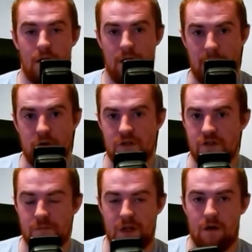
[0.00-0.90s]
I'm using
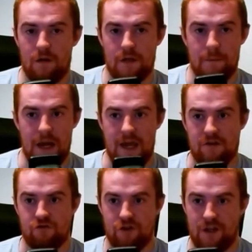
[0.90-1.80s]
something called a
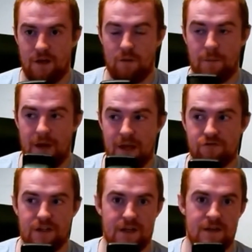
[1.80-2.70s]
blend tree. And what a blend
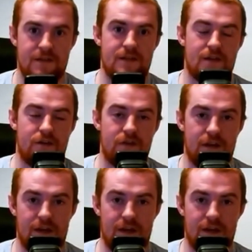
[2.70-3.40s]
tree is, is that you can